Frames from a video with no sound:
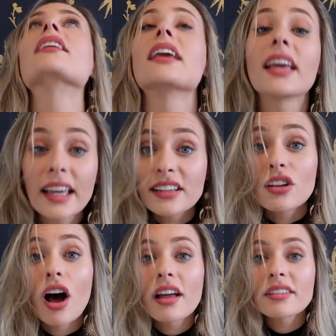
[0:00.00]

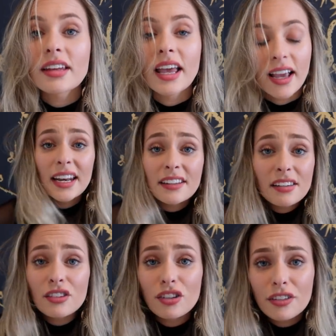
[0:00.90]
exhausting, and it
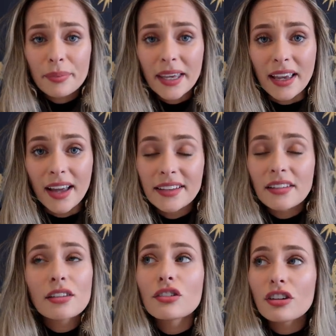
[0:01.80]
doesn't serve
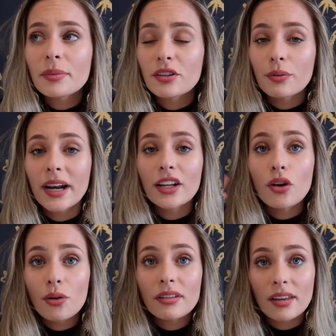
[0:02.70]
me. So when I
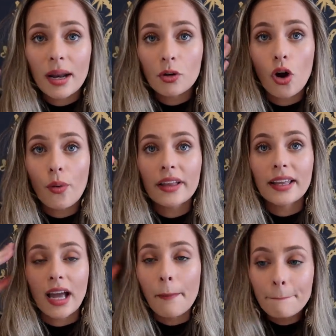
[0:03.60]
notice that I'm going
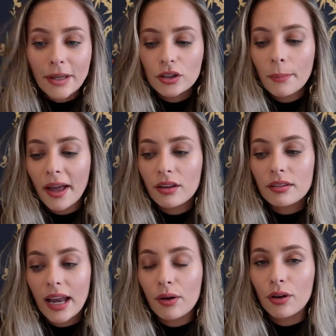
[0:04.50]
like a million miles
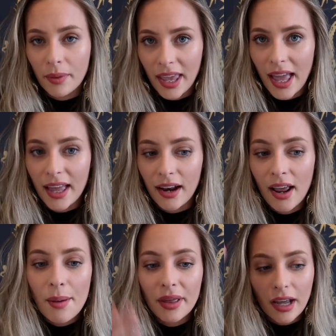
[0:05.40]
an hour in my head,
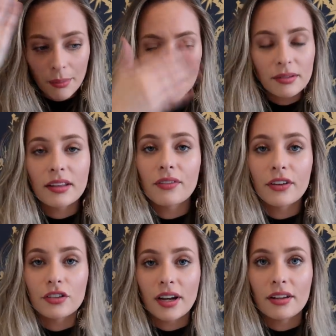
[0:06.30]
I'm like, I'm gonna take the
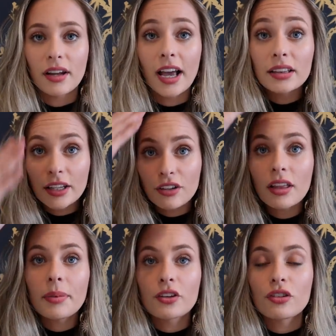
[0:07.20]
filter down. I
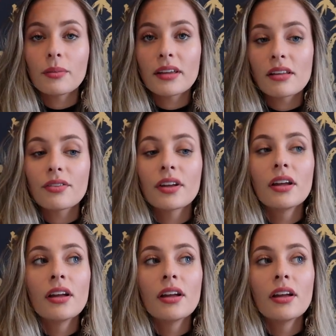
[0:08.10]
literally picture myself